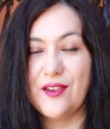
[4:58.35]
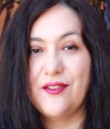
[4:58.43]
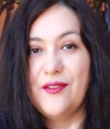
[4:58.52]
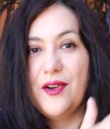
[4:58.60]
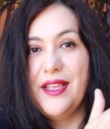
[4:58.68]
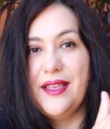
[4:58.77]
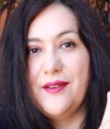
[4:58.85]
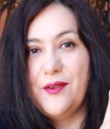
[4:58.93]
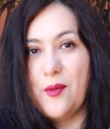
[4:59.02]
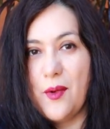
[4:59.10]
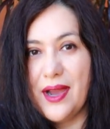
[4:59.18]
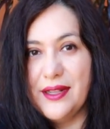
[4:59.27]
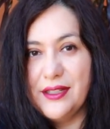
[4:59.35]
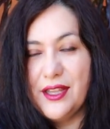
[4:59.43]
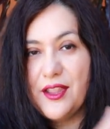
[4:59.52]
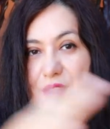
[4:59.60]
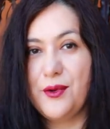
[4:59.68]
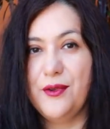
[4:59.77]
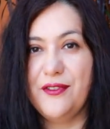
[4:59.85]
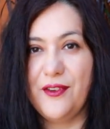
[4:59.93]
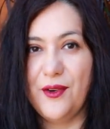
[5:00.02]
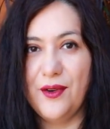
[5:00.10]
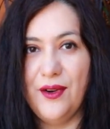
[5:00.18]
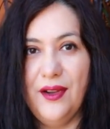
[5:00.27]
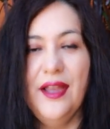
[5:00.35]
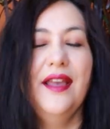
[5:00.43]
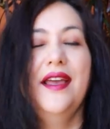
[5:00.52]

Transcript: of one through four,